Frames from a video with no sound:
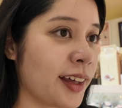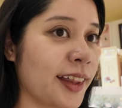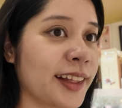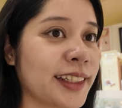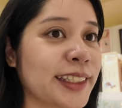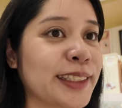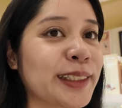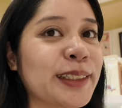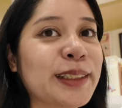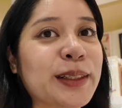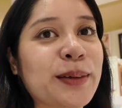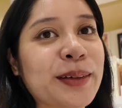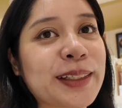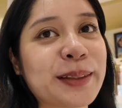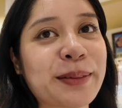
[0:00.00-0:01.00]
This isn't
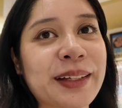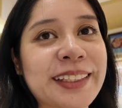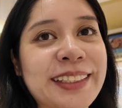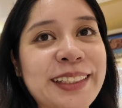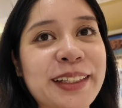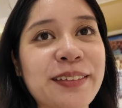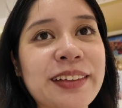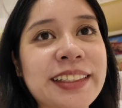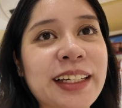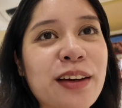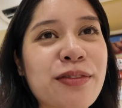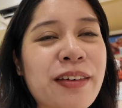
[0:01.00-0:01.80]
so expensive. It's like